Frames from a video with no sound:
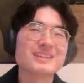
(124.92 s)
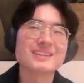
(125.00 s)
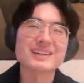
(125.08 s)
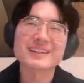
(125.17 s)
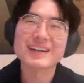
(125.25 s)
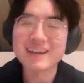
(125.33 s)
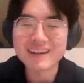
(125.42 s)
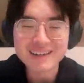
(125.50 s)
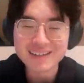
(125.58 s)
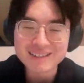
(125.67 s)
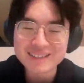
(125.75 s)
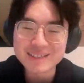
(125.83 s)
Like
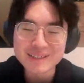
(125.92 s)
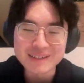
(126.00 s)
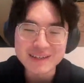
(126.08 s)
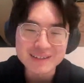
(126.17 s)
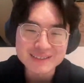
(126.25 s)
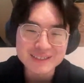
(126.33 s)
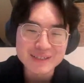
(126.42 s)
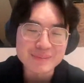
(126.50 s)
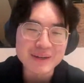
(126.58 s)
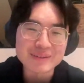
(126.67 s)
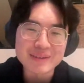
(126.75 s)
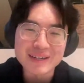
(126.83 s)
I'll tell you
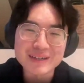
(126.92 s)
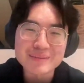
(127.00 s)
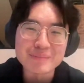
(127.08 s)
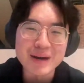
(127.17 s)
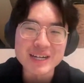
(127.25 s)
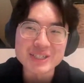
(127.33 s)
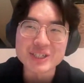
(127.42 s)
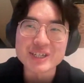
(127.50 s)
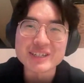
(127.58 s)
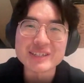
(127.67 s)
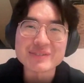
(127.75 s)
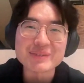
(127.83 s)
about like my
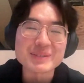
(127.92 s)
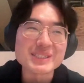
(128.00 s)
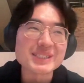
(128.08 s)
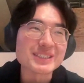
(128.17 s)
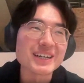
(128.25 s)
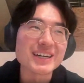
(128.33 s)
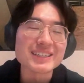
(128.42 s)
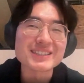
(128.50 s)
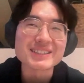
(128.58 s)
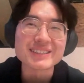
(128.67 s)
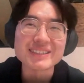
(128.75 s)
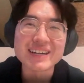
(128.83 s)
journey from the start.
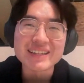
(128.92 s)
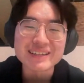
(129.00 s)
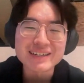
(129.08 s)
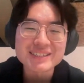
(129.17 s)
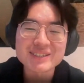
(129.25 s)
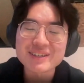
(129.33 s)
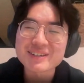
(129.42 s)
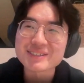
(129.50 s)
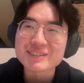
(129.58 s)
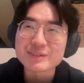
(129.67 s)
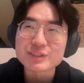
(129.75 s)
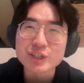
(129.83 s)
So I think I
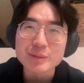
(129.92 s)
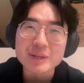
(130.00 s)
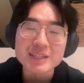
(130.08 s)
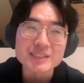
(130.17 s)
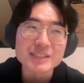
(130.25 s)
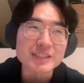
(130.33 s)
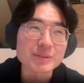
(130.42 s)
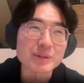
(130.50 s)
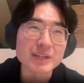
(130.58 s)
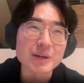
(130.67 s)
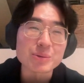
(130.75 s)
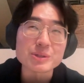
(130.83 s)
started job hunting
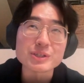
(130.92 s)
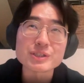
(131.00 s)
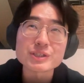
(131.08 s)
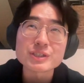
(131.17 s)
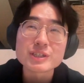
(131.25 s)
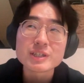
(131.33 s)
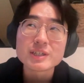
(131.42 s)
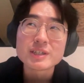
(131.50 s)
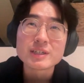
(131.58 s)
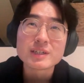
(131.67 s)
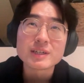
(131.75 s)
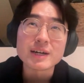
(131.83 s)
when I was
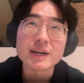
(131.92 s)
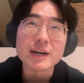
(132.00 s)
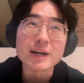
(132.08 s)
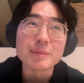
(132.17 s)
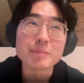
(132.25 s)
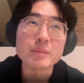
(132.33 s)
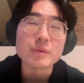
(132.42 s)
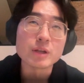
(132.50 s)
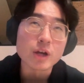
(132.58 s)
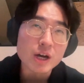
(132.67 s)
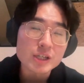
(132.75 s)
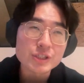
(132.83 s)

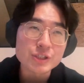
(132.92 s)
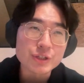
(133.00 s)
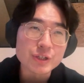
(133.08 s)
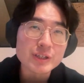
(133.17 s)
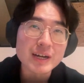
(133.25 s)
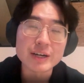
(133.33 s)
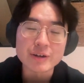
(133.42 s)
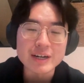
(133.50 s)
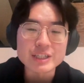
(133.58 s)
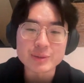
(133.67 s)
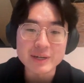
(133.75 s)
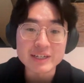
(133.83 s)
last year. I
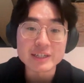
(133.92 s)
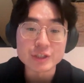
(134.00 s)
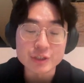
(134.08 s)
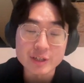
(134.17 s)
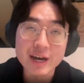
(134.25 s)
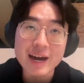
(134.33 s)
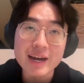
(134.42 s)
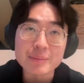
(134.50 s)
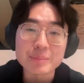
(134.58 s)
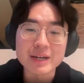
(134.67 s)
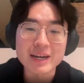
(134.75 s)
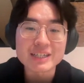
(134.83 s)
graduated in July,
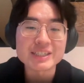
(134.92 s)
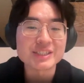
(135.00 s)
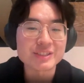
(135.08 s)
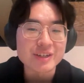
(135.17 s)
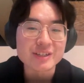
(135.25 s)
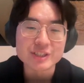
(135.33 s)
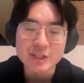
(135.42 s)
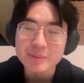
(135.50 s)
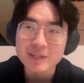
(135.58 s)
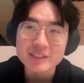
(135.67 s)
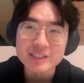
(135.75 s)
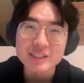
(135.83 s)
but I actually started job
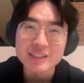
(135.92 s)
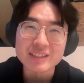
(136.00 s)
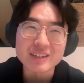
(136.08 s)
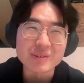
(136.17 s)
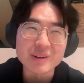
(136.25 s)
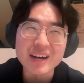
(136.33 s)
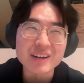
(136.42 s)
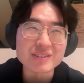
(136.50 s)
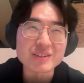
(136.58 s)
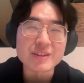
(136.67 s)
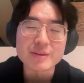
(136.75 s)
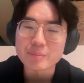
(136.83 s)
hunting
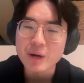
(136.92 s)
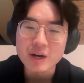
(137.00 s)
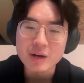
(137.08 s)
around the